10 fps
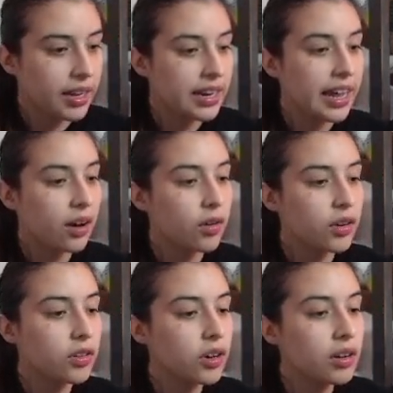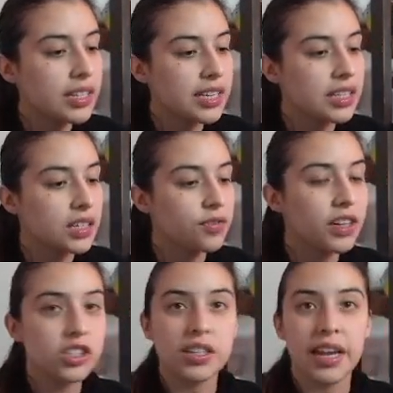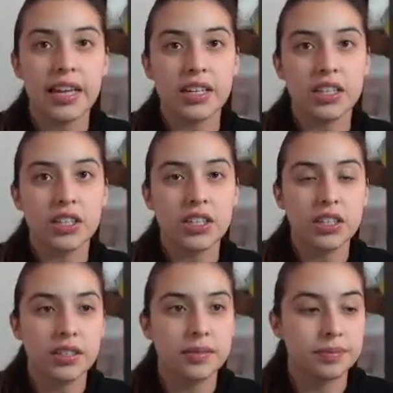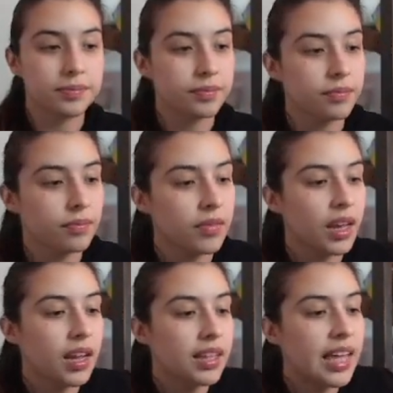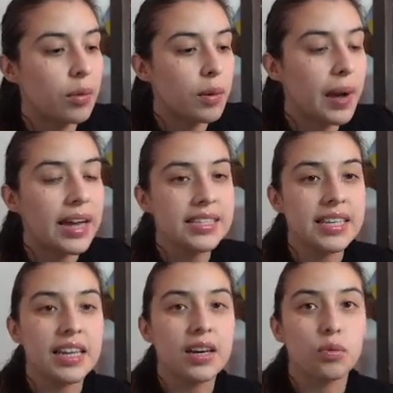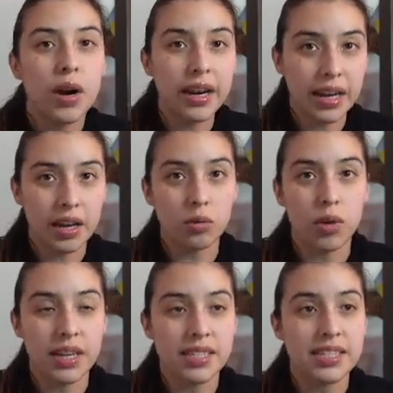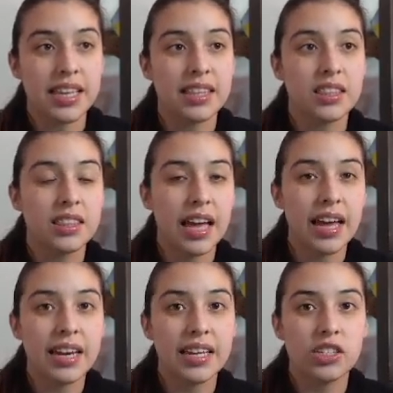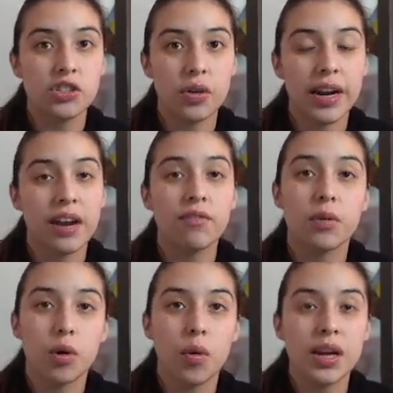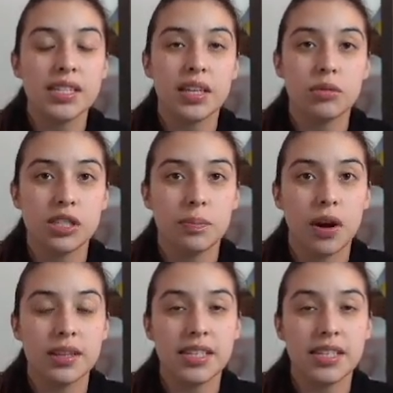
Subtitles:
Now you'll notice in this function handler that we're passing in rec and rest, and that is shorthand for request and response.